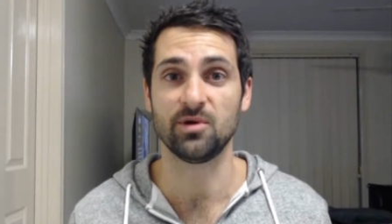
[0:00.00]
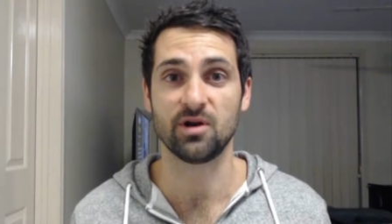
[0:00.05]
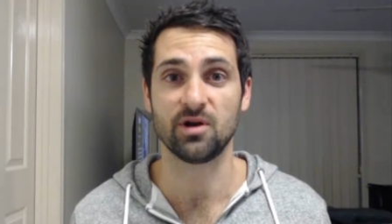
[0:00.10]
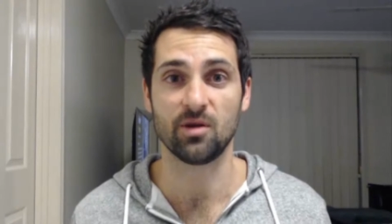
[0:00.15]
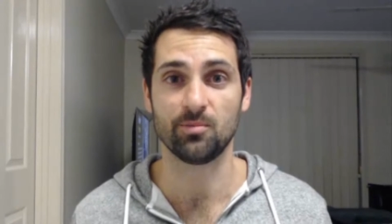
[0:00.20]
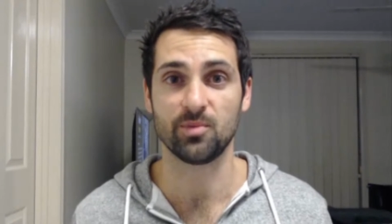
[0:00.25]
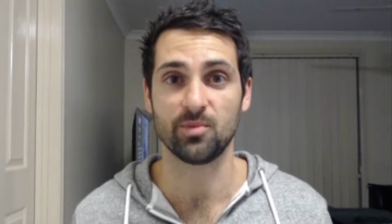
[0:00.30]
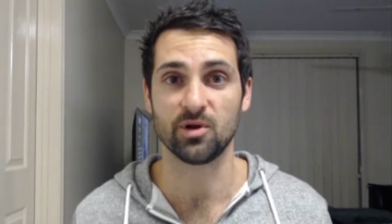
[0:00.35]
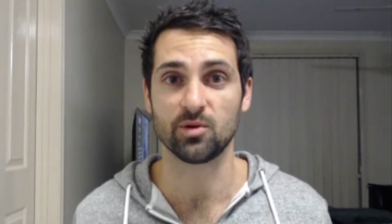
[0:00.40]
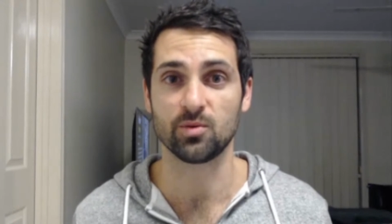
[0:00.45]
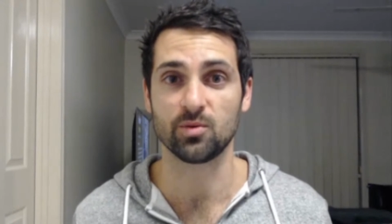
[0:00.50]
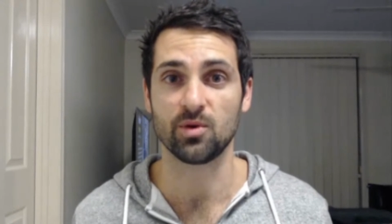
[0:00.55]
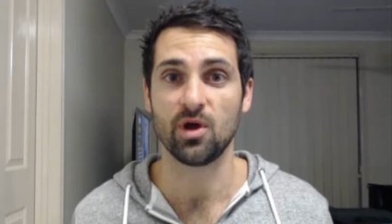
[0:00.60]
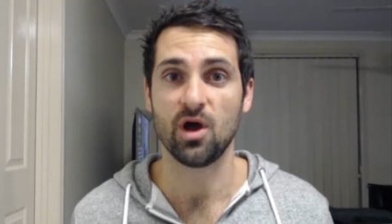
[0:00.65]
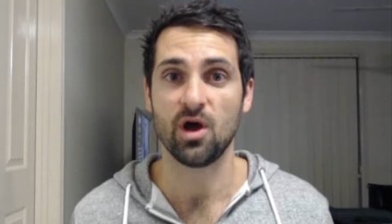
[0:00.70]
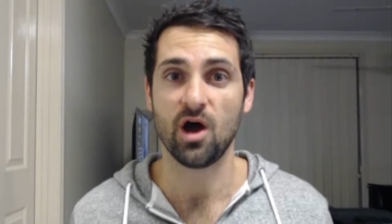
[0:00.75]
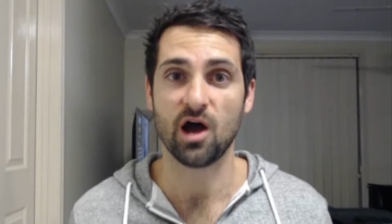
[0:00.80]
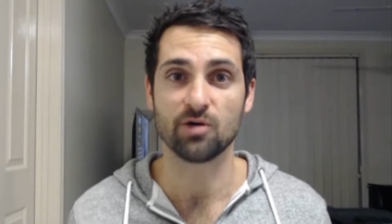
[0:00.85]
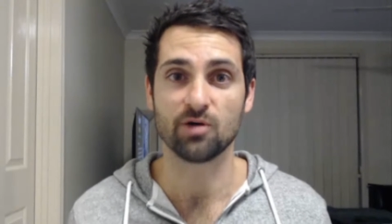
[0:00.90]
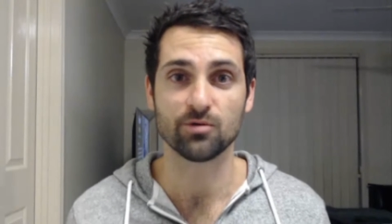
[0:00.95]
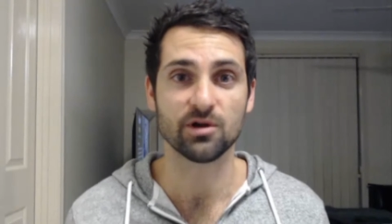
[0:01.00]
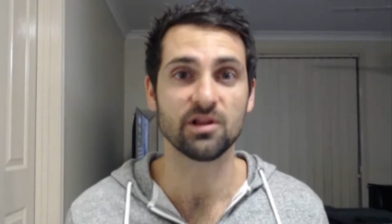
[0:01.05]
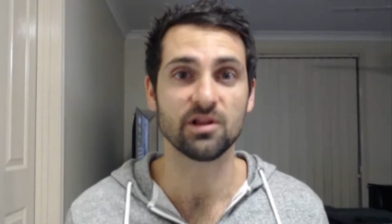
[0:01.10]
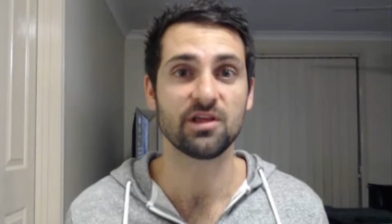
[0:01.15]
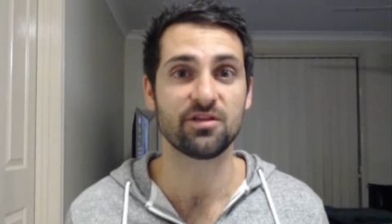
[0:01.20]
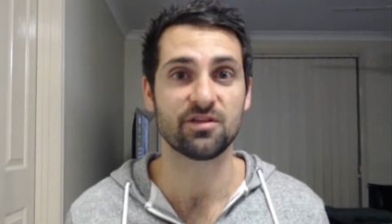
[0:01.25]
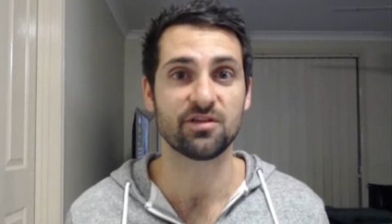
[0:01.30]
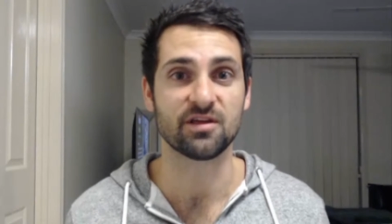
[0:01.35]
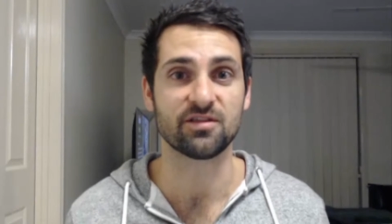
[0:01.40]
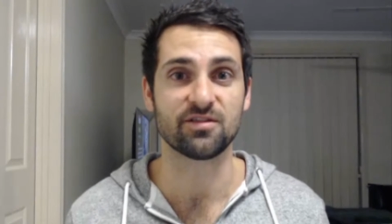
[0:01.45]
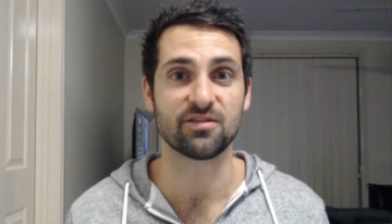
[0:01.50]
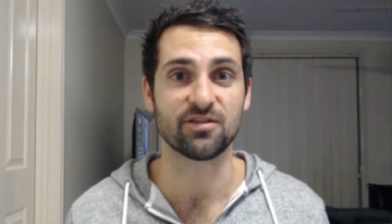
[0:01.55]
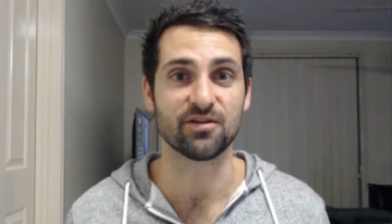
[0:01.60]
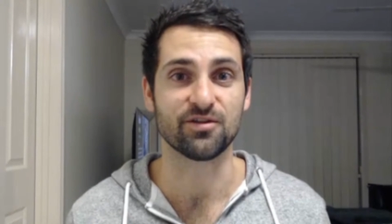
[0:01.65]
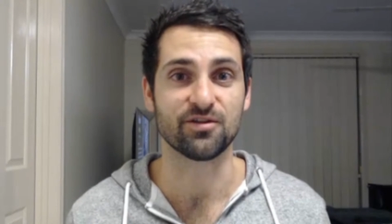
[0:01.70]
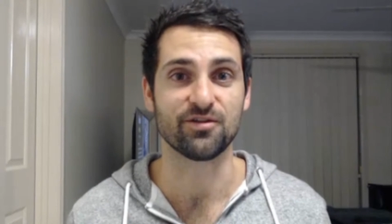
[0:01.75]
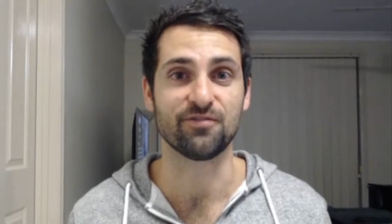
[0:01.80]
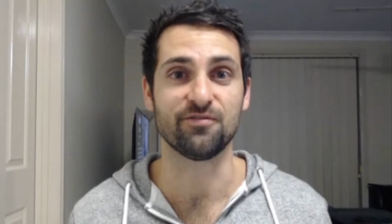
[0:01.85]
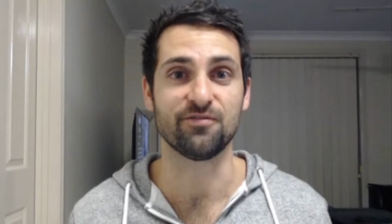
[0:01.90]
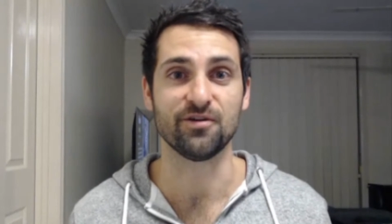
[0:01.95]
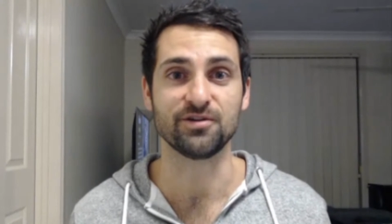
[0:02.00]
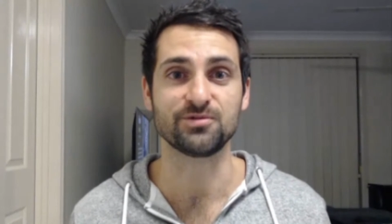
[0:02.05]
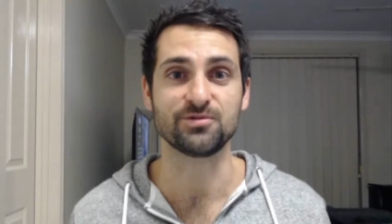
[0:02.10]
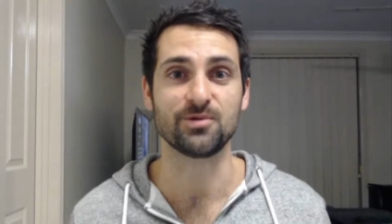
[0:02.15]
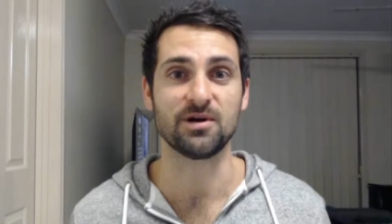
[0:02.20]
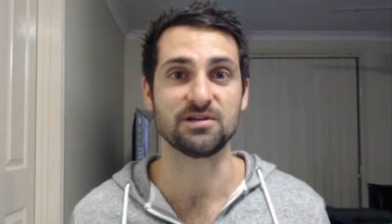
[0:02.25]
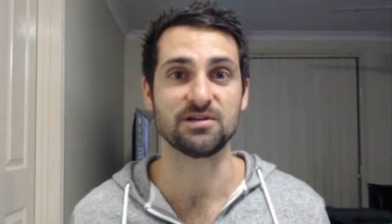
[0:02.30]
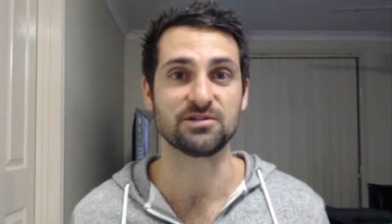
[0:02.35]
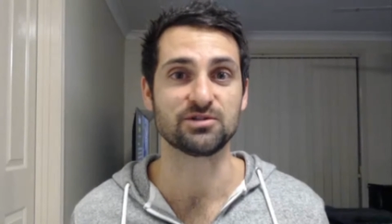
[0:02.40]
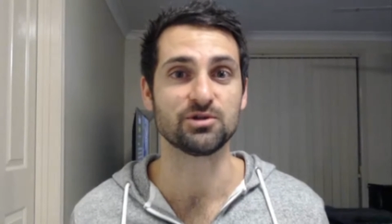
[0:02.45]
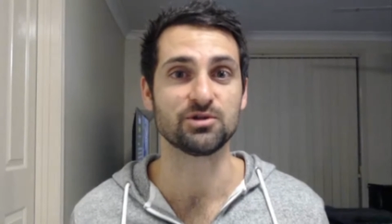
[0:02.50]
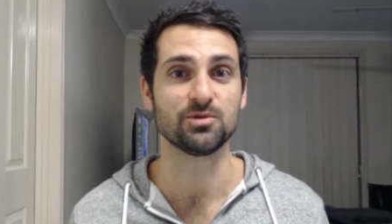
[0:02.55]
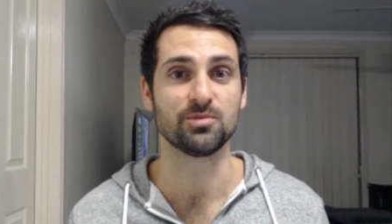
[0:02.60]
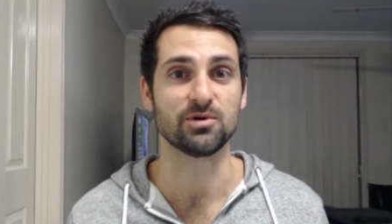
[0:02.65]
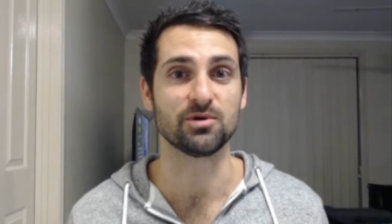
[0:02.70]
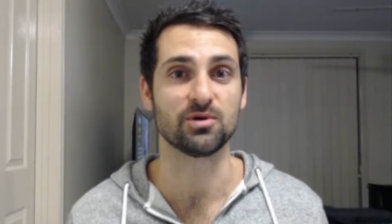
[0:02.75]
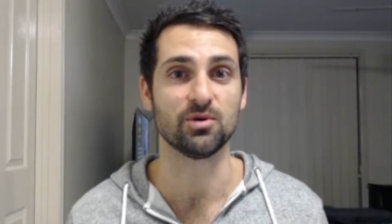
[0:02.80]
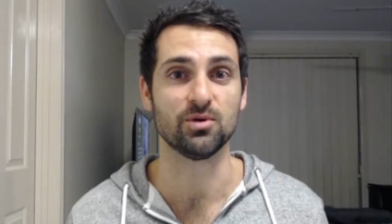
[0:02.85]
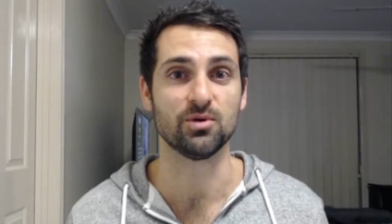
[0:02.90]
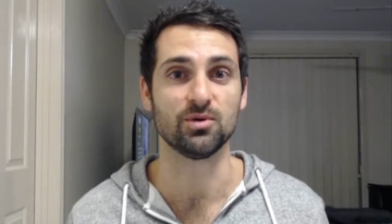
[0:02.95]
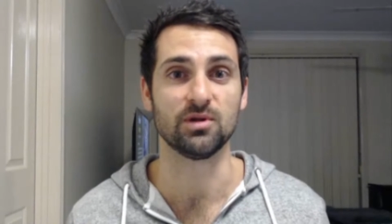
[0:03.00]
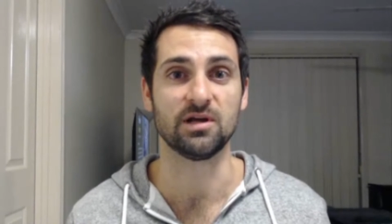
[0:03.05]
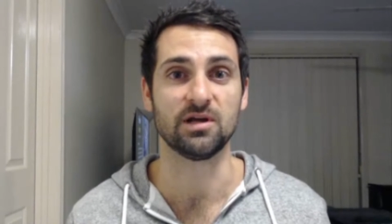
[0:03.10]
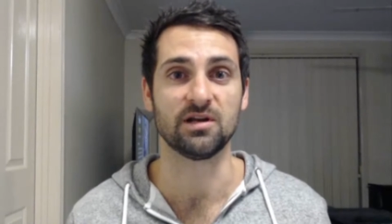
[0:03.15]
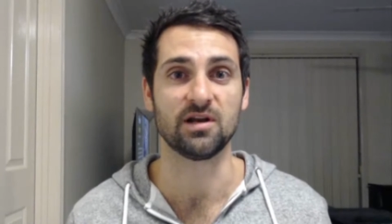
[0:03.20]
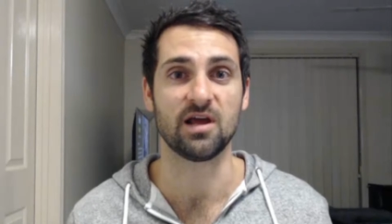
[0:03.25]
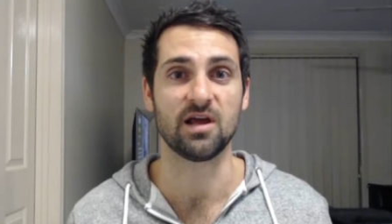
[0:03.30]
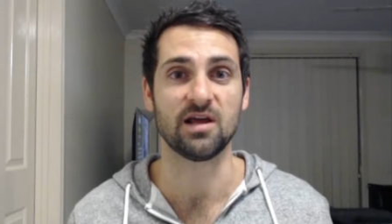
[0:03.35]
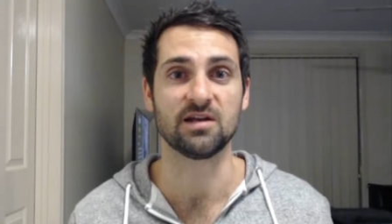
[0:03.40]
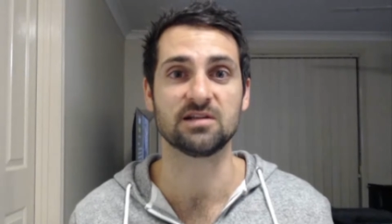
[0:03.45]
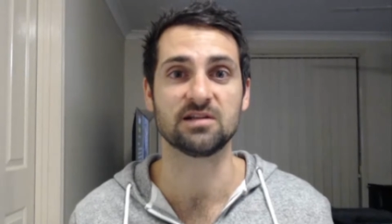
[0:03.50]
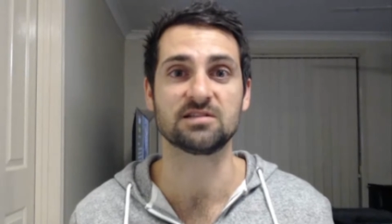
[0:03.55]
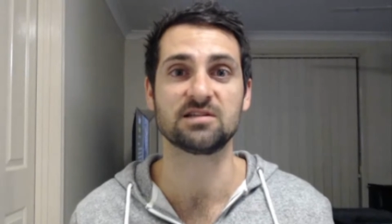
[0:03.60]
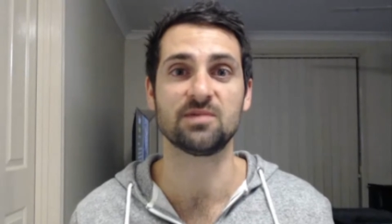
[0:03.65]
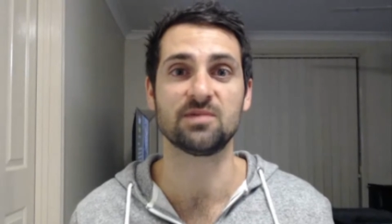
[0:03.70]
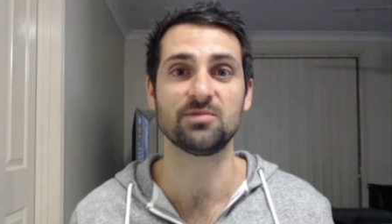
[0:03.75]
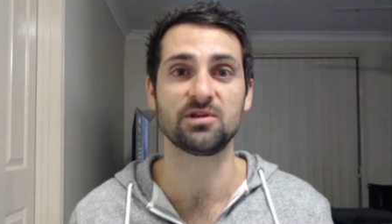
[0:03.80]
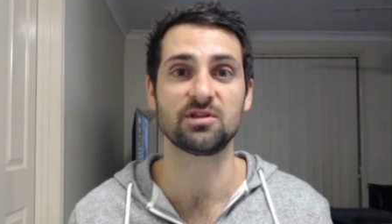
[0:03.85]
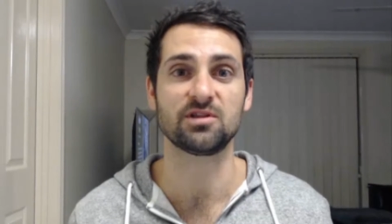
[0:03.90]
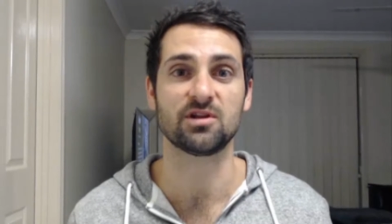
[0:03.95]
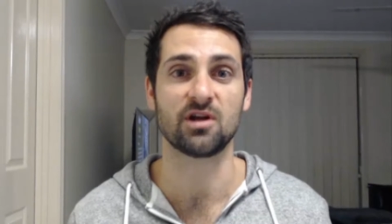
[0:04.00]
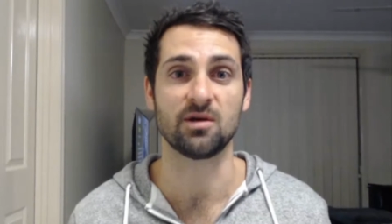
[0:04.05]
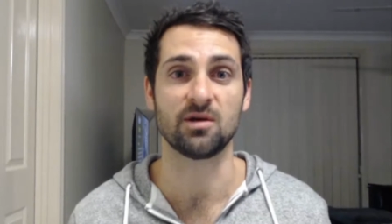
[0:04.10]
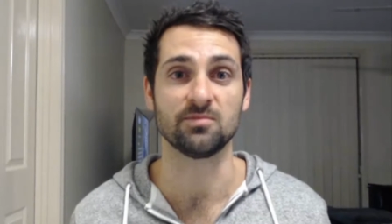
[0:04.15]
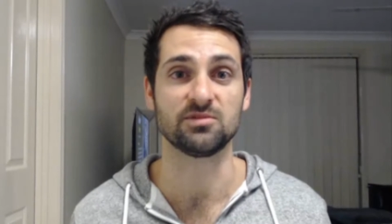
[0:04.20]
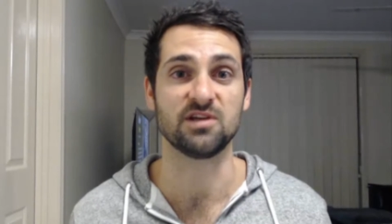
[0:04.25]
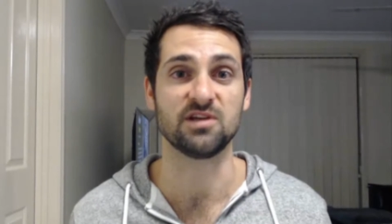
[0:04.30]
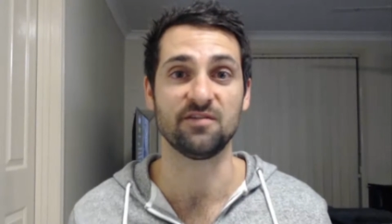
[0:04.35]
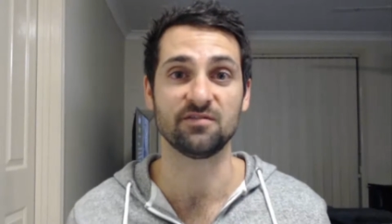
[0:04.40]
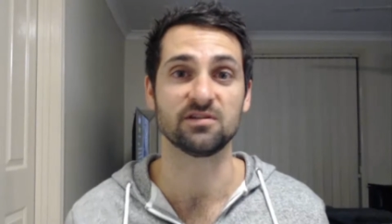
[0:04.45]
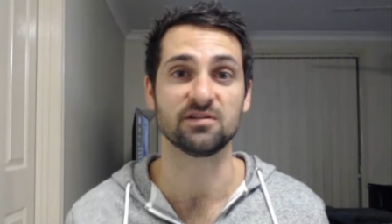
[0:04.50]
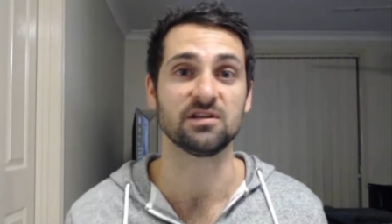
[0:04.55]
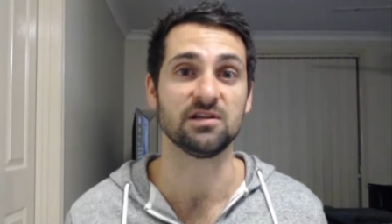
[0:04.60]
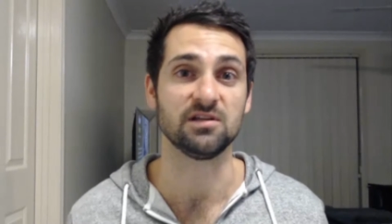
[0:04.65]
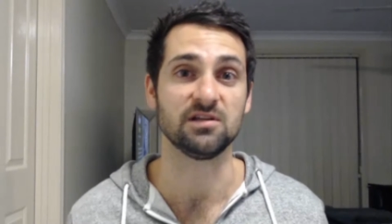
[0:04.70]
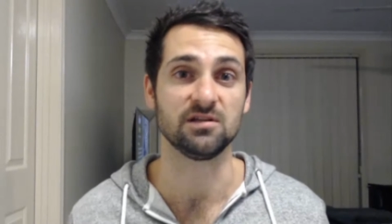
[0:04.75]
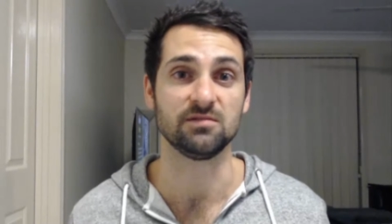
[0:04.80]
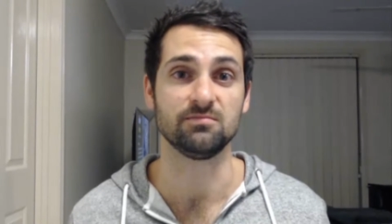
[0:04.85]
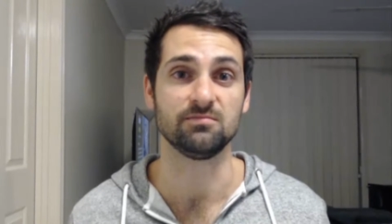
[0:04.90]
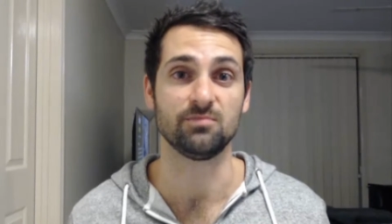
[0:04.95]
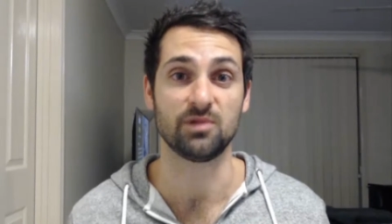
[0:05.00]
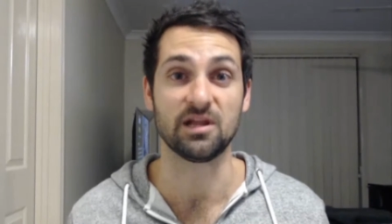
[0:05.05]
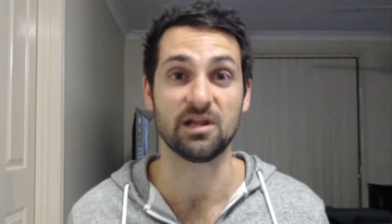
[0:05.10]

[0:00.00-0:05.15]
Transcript: But I really think the first way is super cool and it's something that I'm definitely